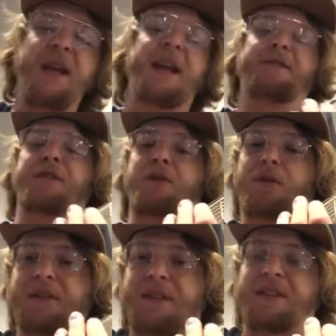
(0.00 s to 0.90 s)
if a
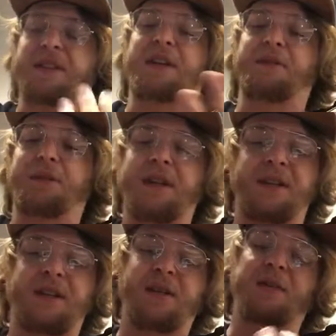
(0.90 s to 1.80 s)
chord doesn't sound right
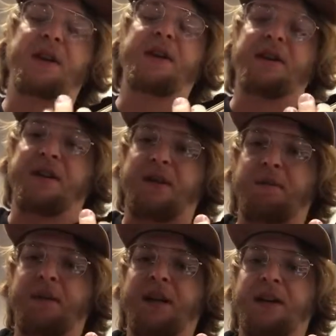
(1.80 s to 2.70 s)
to you, you're gonna
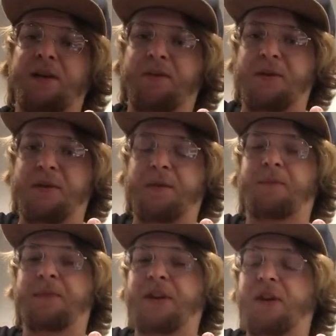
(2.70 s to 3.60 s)
pick through
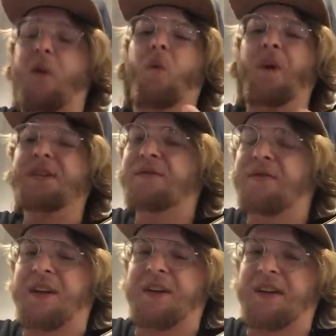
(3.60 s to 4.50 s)
and go, which
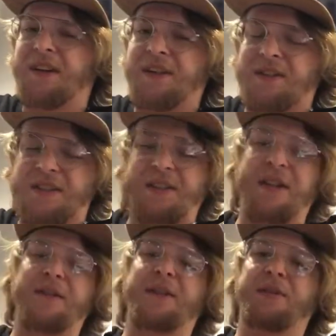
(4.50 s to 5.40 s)
finger isn't
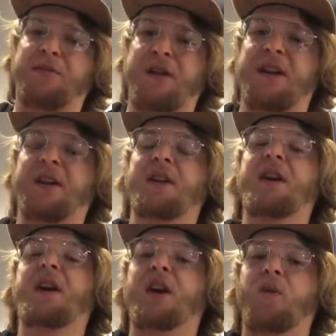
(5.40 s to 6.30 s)
sounding right?
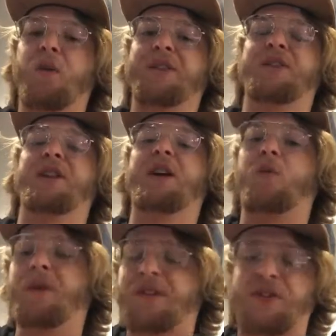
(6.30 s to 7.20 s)
Or which
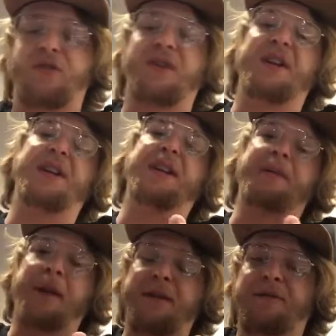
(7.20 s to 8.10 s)
string
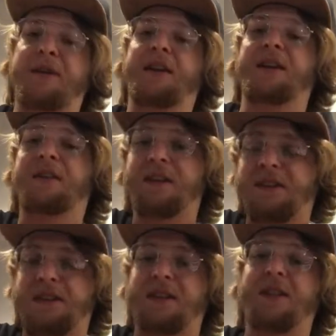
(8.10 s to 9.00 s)
am I fretting that
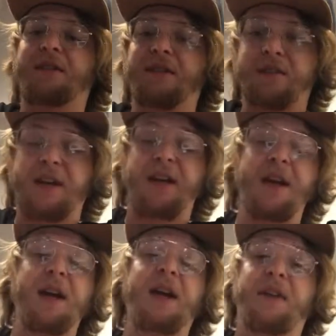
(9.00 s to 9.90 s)
isn't sounding right?
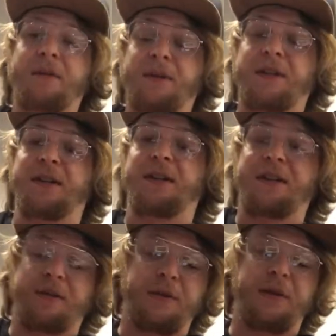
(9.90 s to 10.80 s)
And then what you're gonna
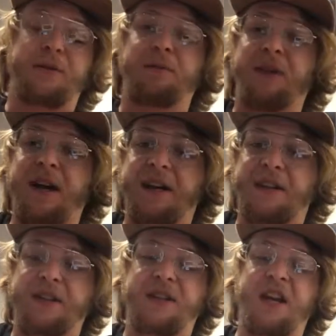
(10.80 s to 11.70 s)
do is
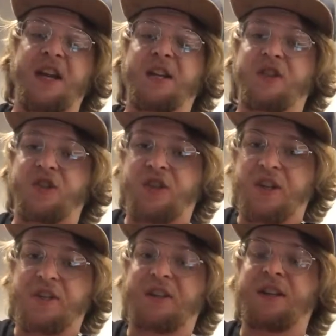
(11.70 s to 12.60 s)
practice
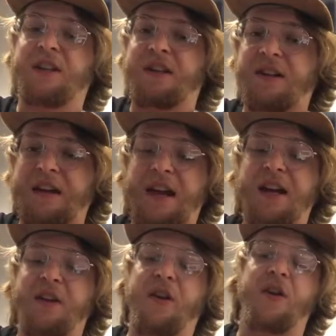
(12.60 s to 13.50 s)
just
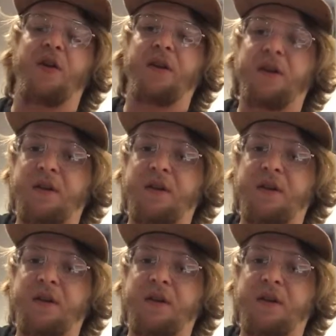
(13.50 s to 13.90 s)
that note.